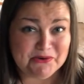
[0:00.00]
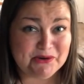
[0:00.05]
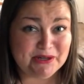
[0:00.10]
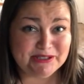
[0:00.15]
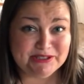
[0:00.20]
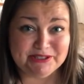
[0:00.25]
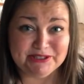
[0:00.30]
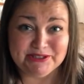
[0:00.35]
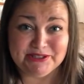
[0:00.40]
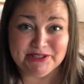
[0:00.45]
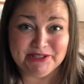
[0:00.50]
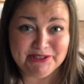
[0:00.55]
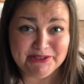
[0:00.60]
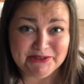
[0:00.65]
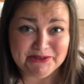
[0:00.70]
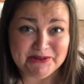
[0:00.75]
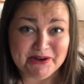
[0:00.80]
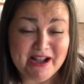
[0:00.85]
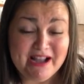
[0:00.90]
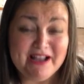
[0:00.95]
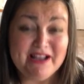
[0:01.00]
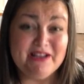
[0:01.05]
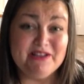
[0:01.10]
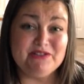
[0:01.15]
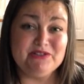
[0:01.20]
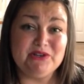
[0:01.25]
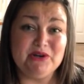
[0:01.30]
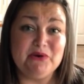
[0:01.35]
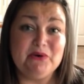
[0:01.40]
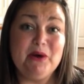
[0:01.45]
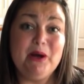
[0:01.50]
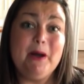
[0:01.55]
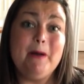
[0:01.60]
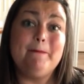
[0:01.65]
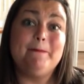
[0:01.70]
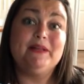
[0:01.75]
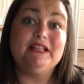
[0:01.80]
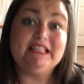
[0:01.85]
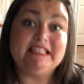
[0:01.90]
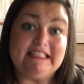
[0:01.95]
what to do. So
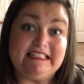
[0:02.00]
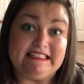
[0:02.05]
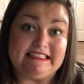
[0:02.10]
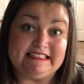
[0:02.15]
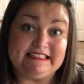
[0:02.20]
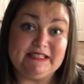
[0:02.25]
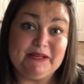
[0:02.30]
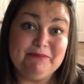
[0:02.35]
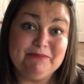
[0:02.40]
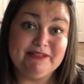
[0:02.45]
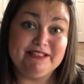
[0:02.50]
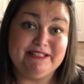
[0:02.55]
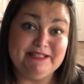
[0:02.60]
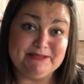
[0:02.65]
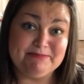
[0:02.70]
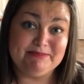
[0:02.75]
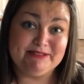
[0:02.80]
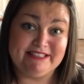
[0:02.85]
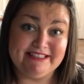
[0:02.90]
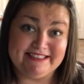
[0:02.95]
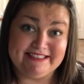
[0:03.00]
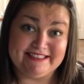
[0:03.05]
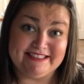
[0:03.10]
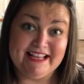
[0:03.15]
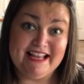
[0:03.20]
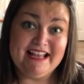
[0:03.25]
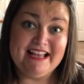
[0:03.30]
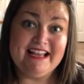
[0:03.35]
please, please, please